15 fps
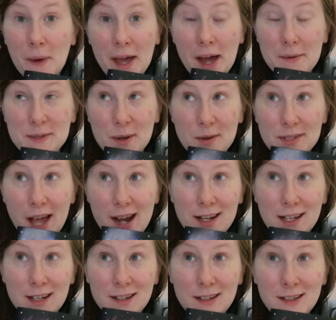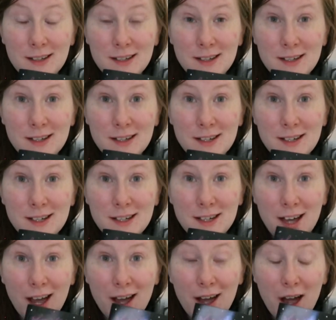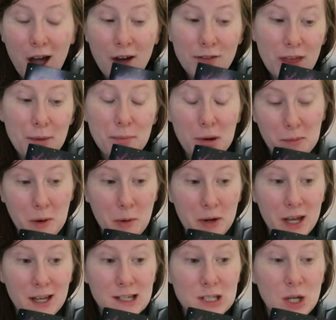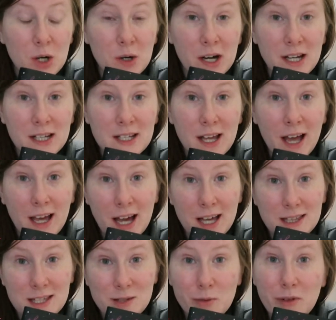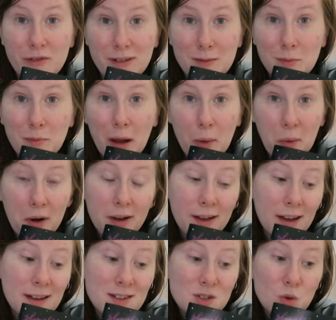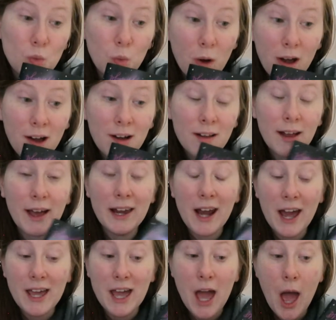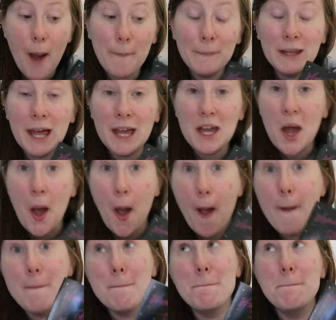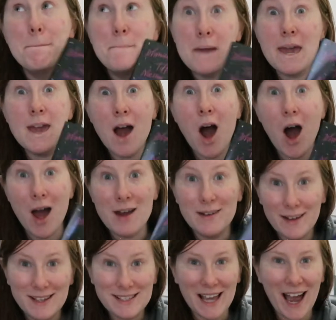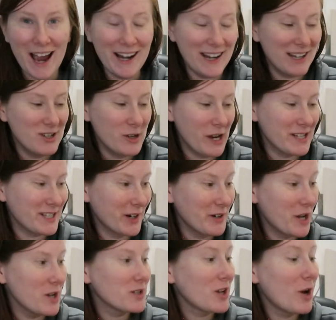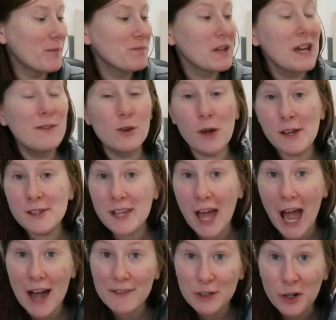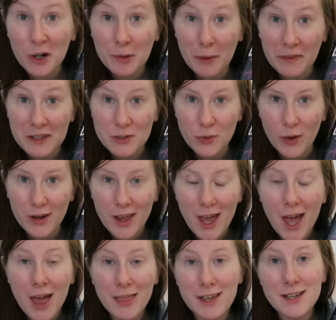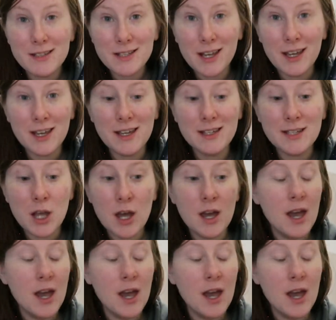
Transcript: wait. I'm so excited of them promoting. So I got this one from my work as well, and I am like beyond excited. You guys don't know. So if you guys haven't heard about this one, this is